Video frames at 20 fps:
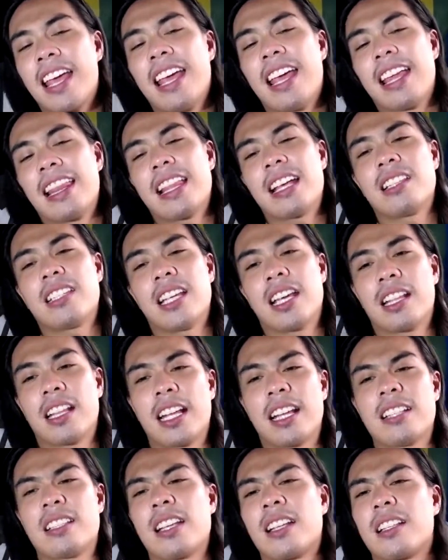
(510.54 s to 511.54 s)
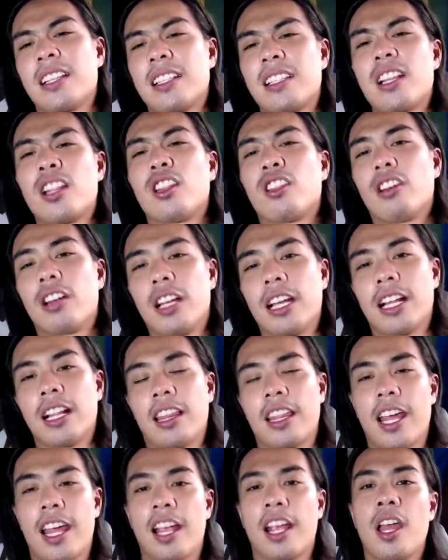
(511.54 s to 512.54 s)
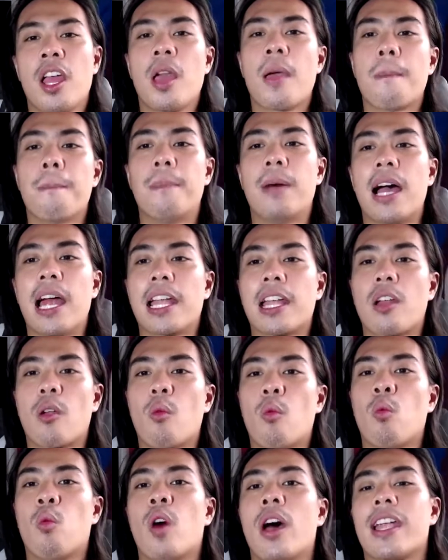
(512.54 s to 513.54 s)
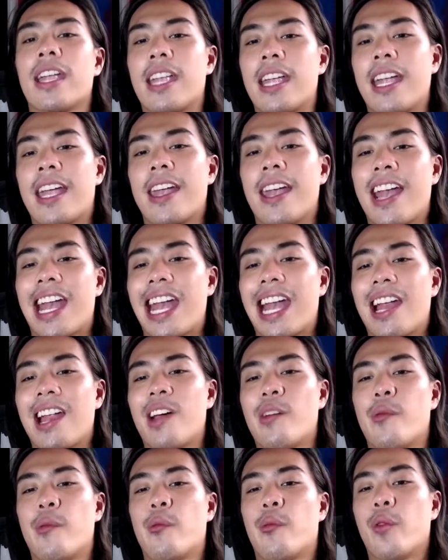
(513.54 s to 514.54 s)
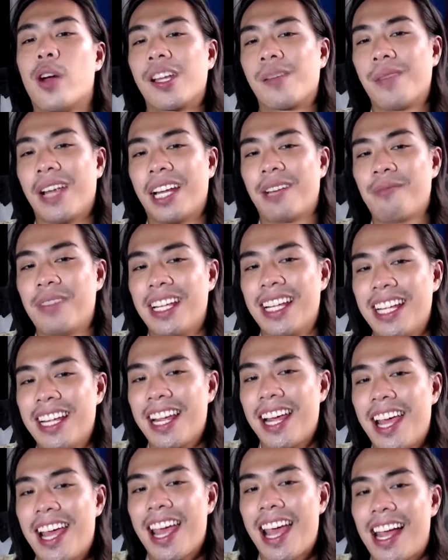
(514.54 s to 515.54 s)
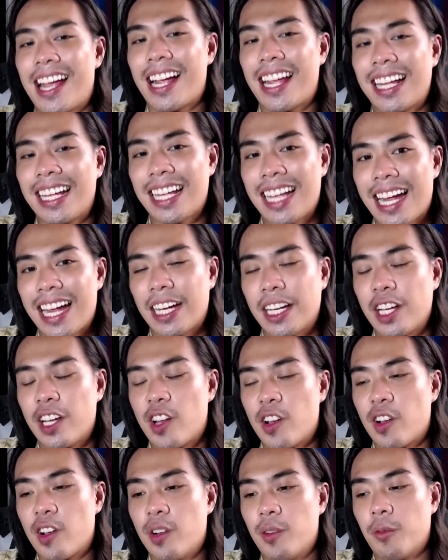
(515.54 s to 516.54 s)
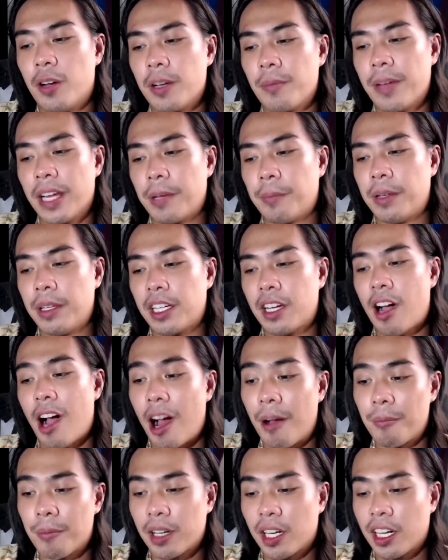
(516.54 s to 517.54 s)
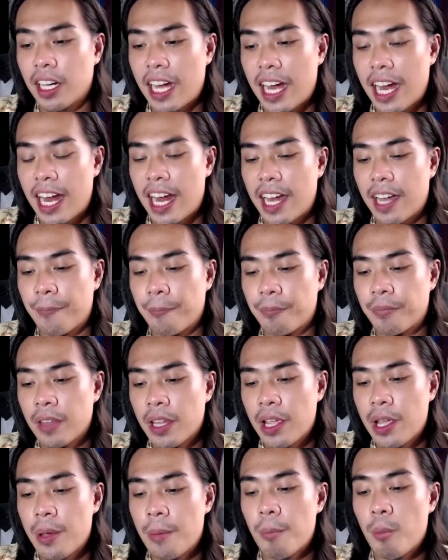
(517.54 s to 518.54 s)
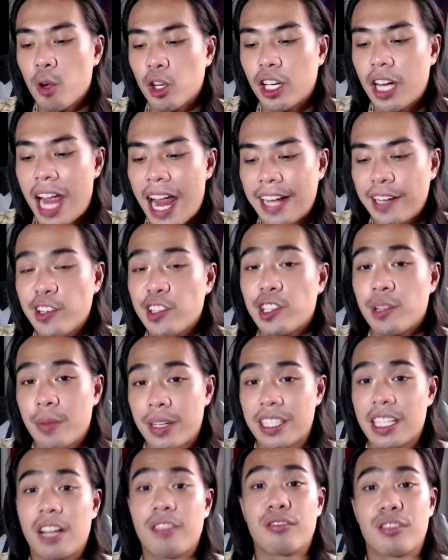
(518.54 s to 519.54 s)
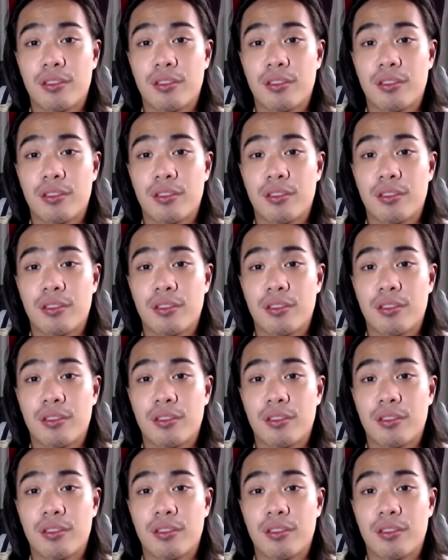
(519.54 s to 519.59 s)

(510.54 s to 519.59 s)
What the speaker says: that's it. It's a learning thing. But what made me, what made me calmer and more kinder to myself